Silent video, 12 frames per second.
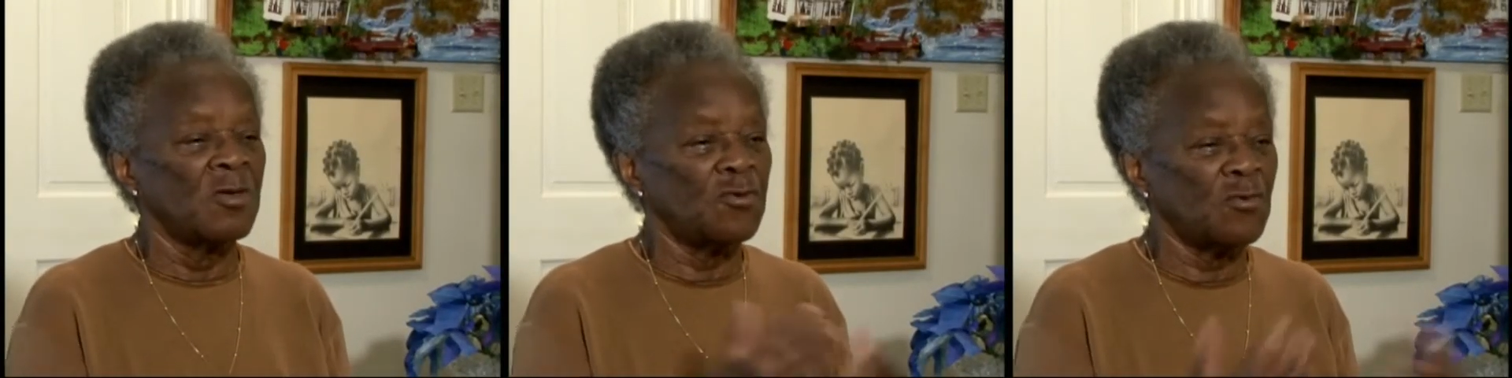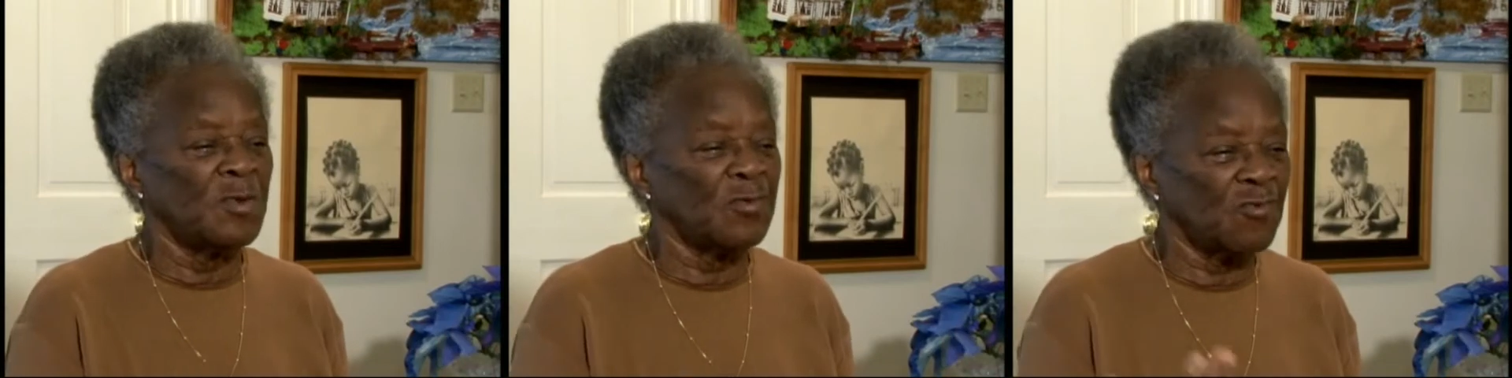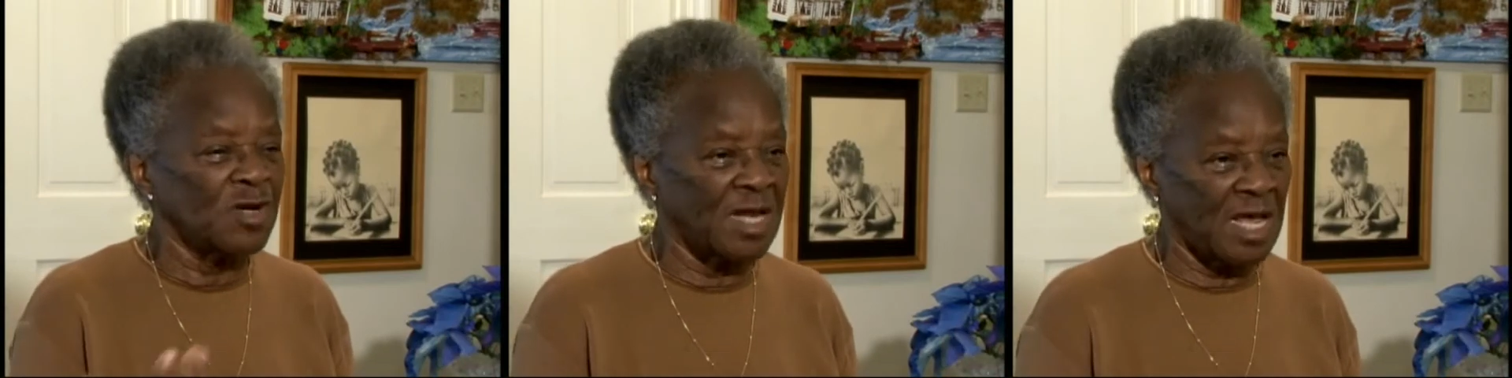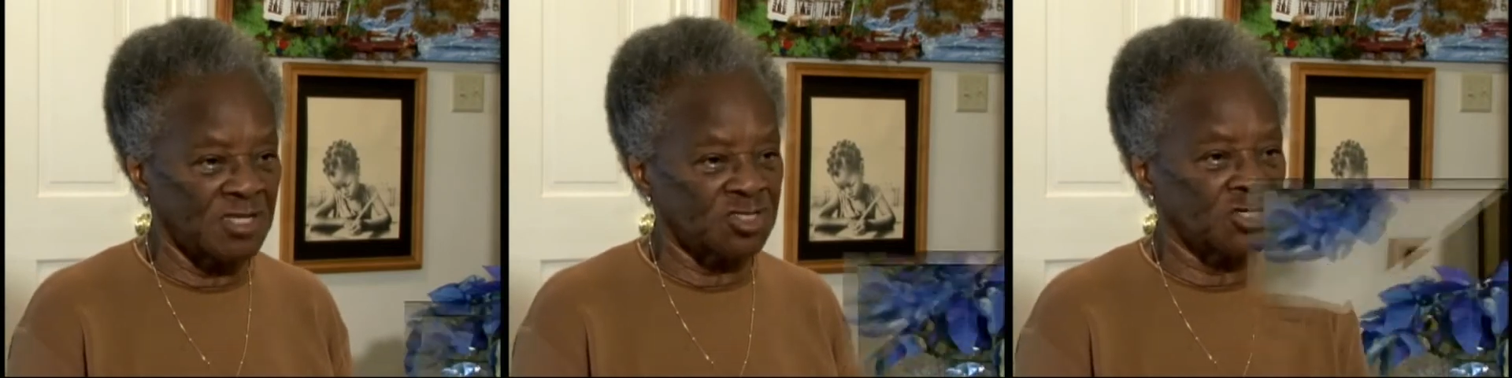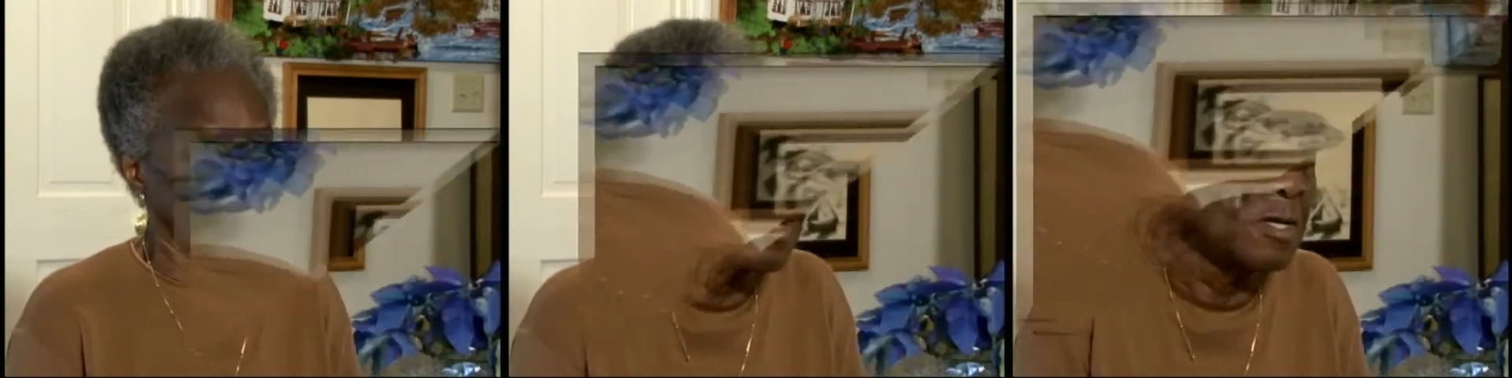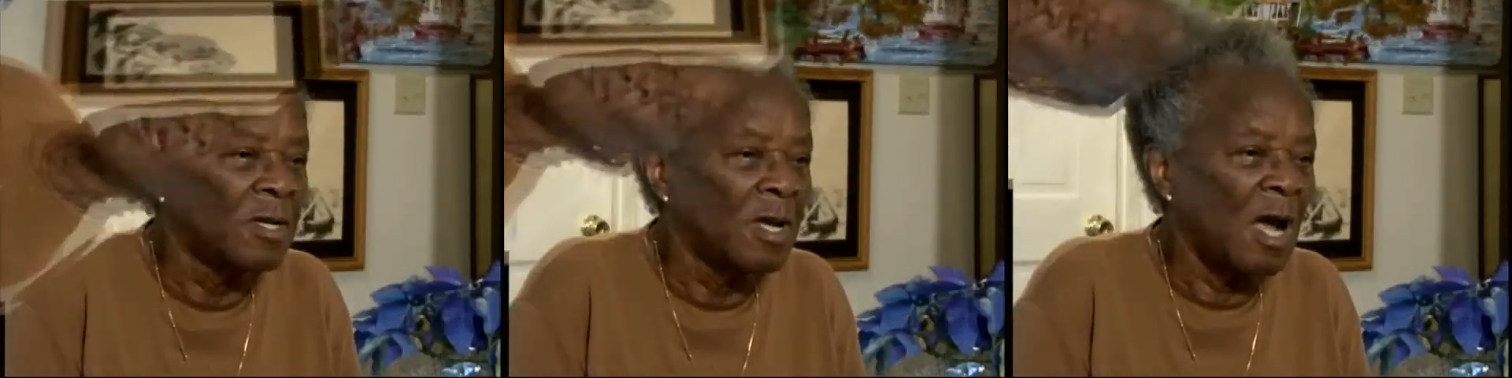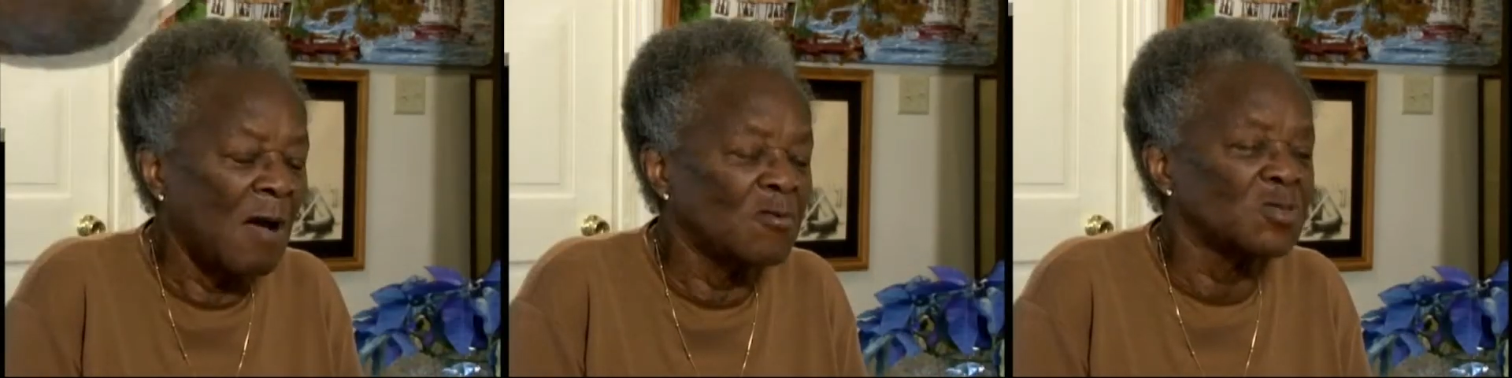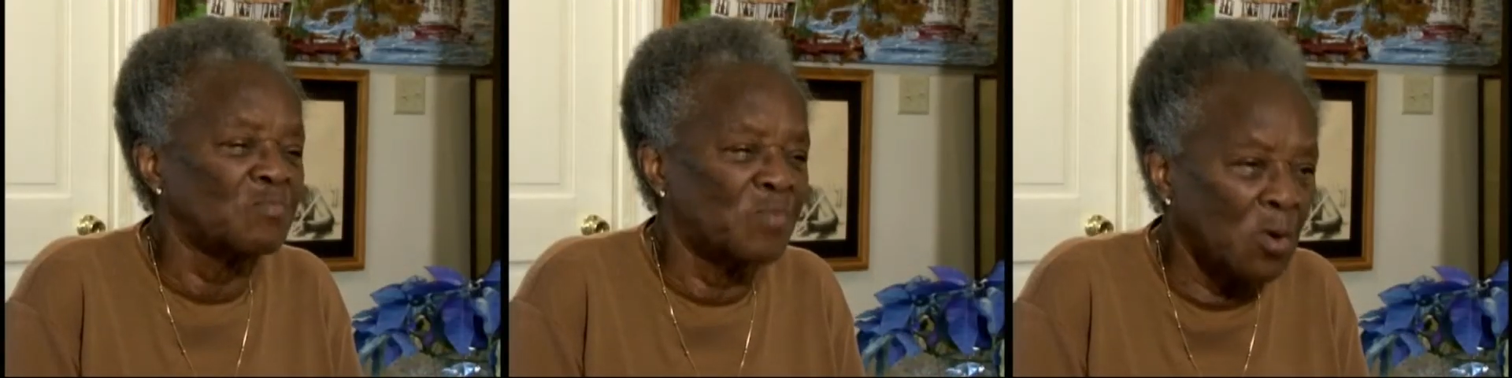Human relation. I
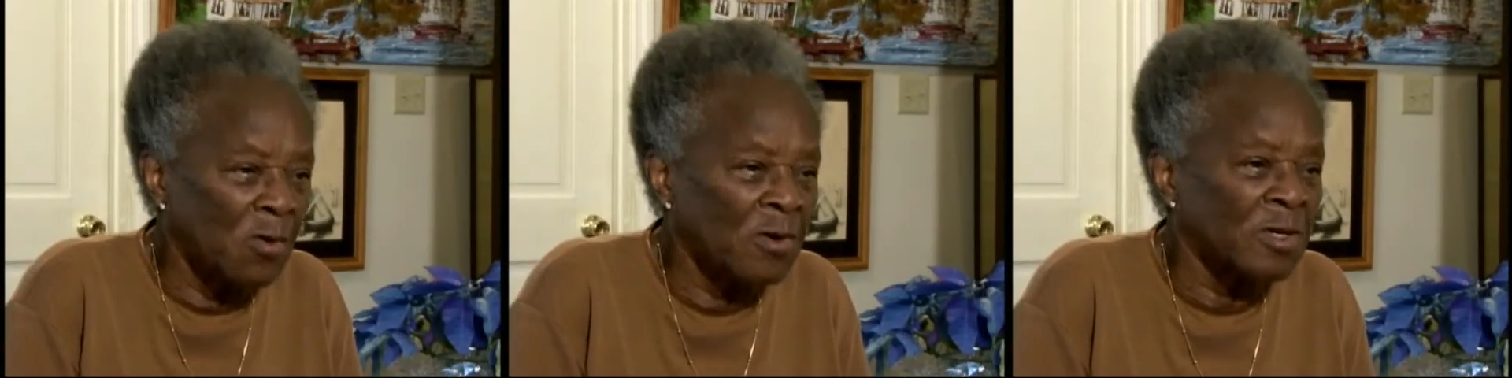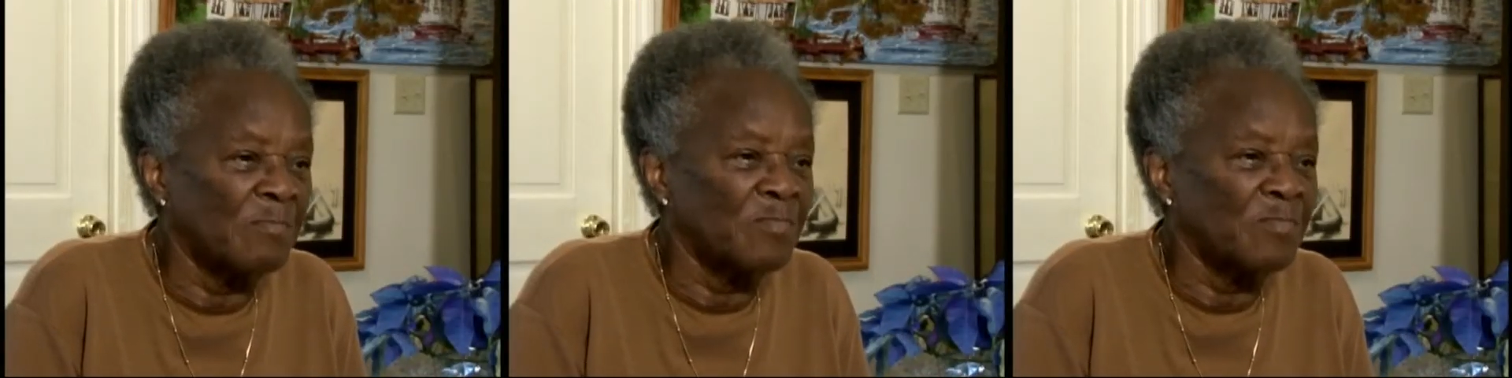was born